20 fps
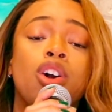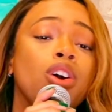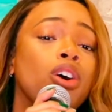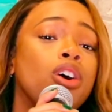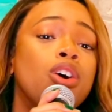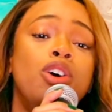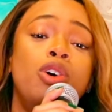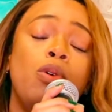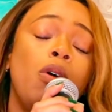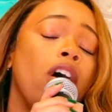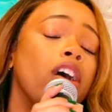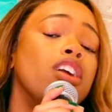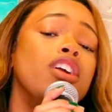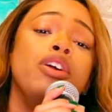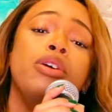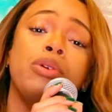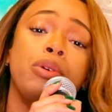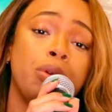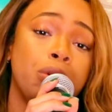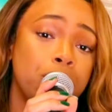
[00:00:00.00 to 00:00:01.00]
Girl, who
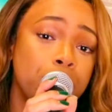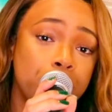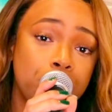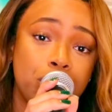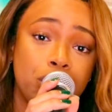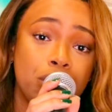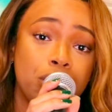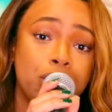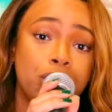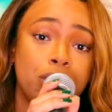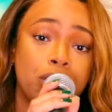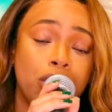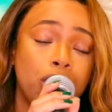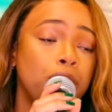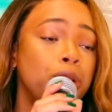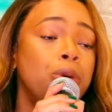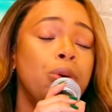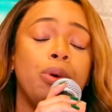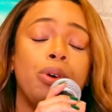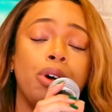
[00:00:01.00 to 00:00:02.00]
are you?
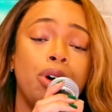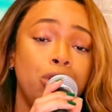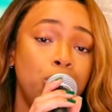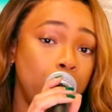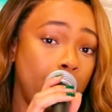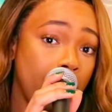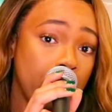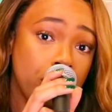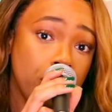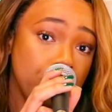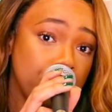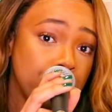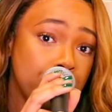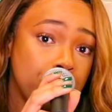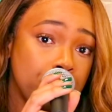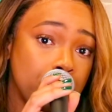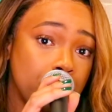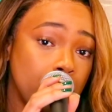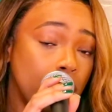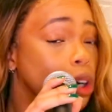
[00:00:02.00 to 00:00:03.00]
Who are
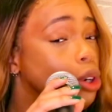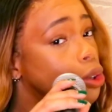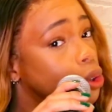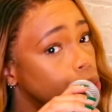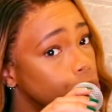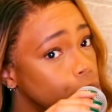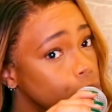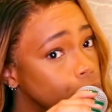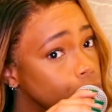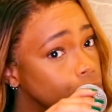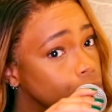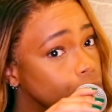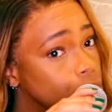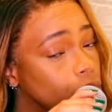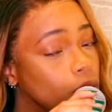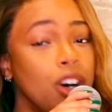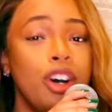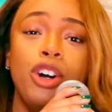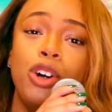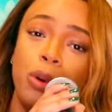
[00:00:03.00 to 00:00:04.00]
you? Who?
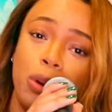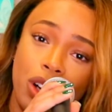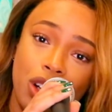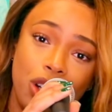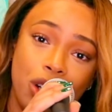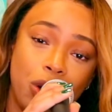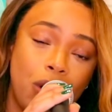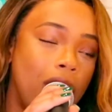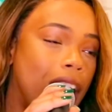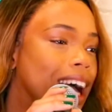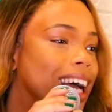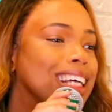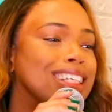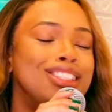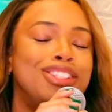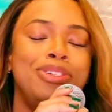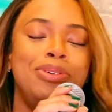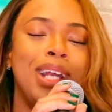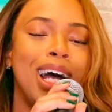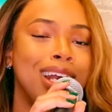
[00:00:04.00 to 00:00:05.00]
Who are you?
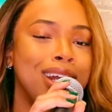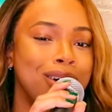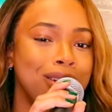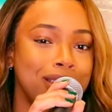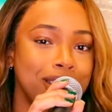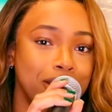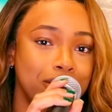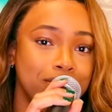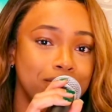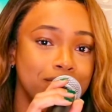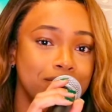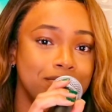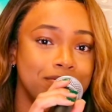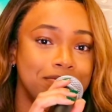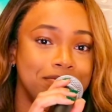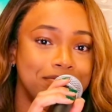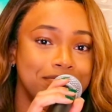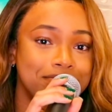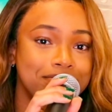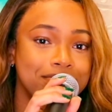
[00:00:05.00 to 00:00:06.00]
Do not know them.
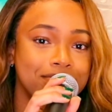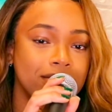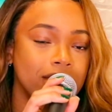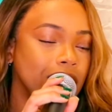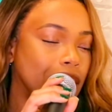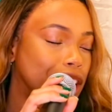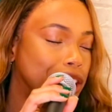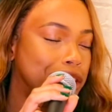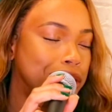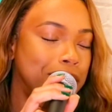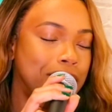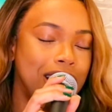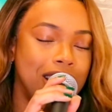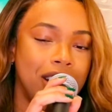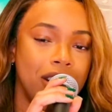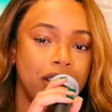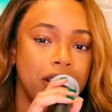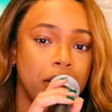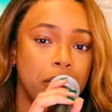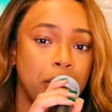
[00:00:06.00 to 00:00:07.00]
Do
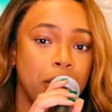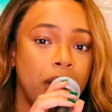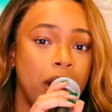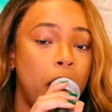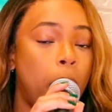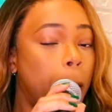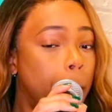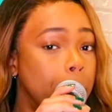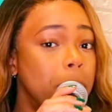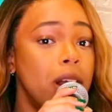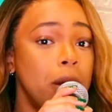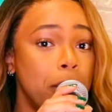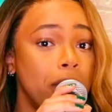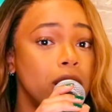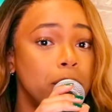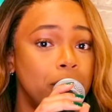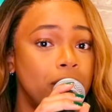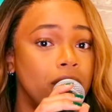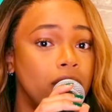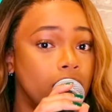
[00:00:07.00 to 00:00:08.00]
not know them. But
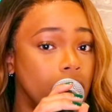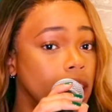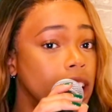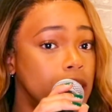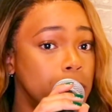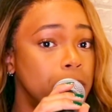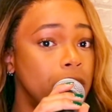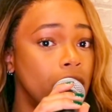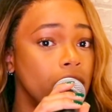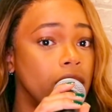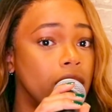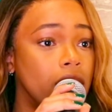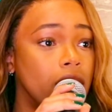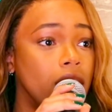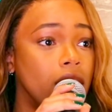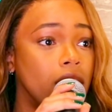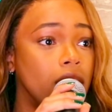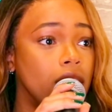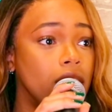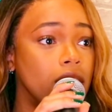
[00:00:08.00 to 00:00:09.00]
it lets me know
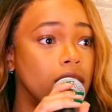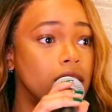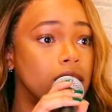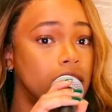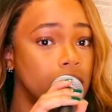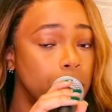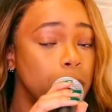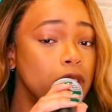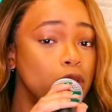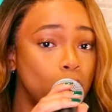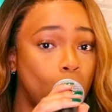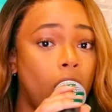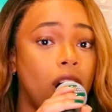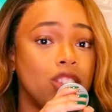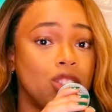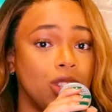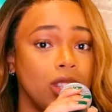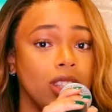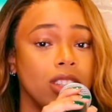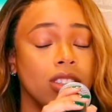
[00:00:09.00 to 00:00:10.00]
that someone's
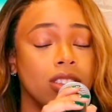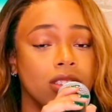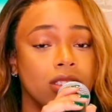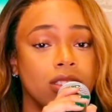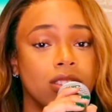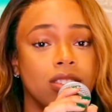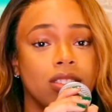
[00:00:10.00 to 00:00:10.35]
watching